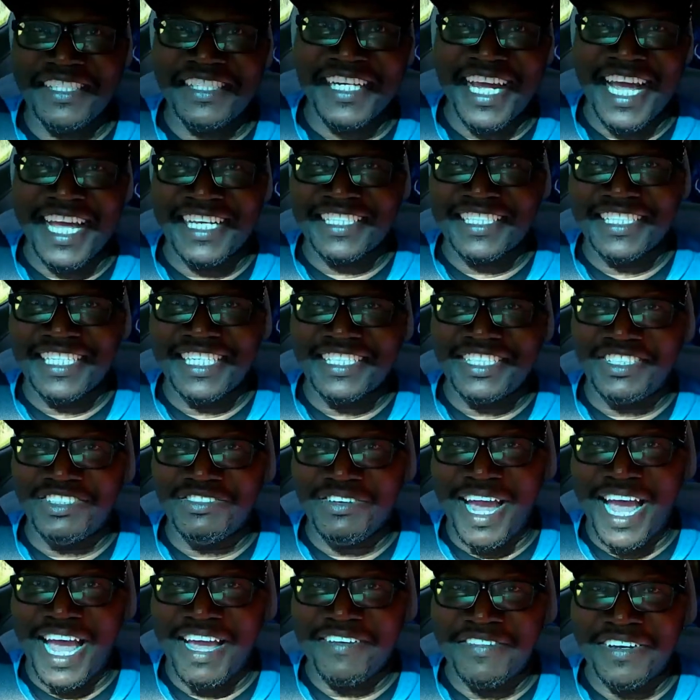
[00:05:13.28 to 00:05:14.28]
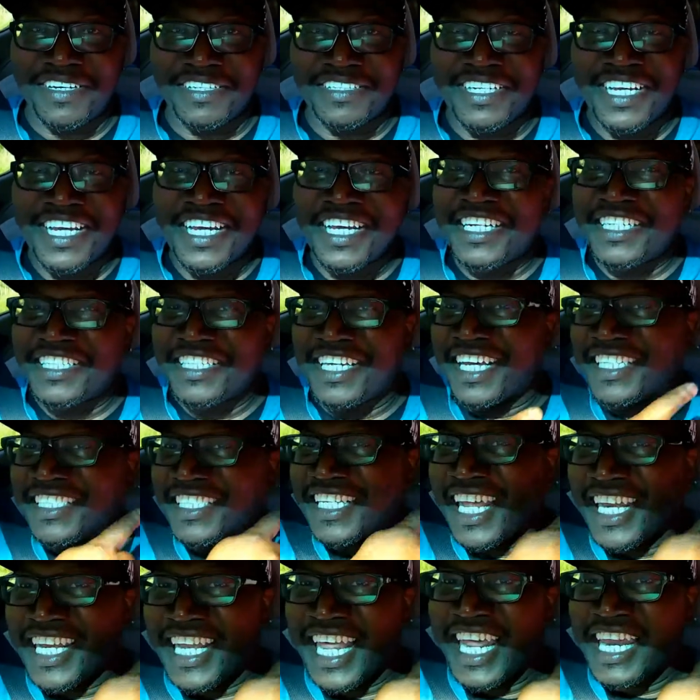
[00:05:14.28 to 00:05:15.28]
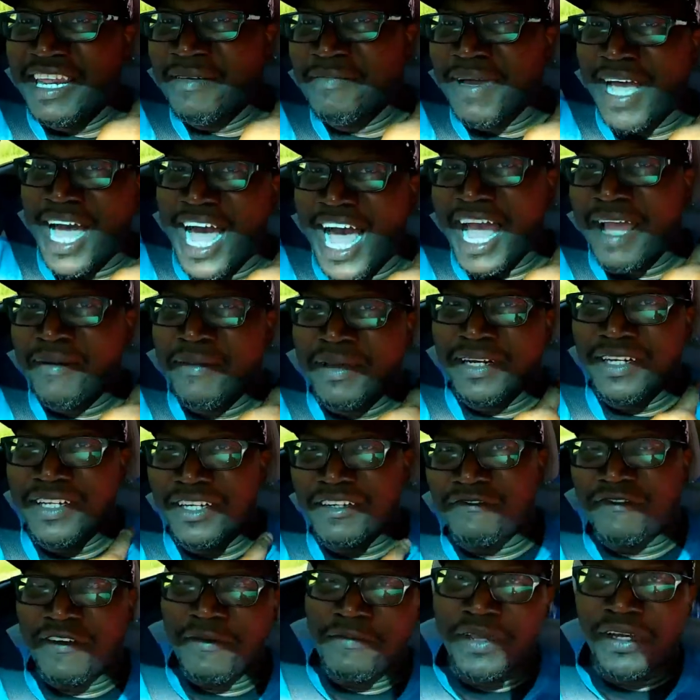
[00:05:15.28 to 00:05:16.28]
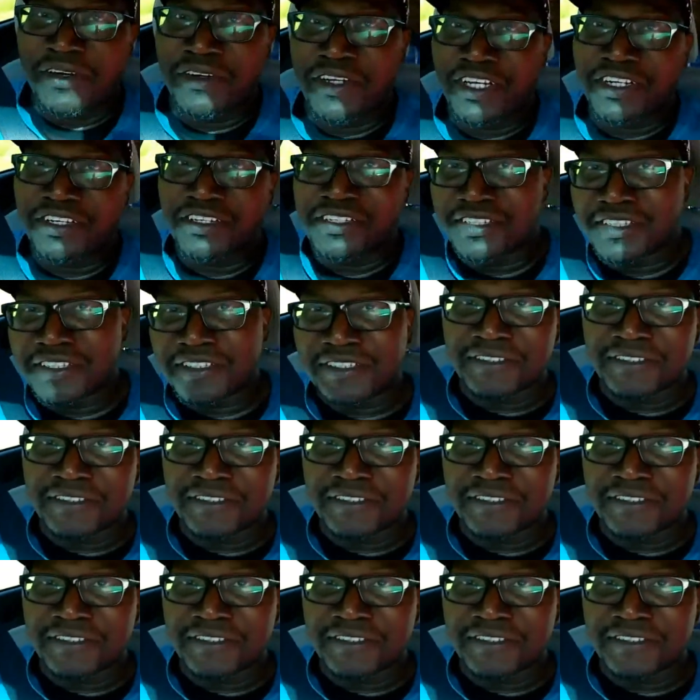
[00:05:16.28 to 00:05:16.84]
Johnson is driving. Does that lady behind me look familiar?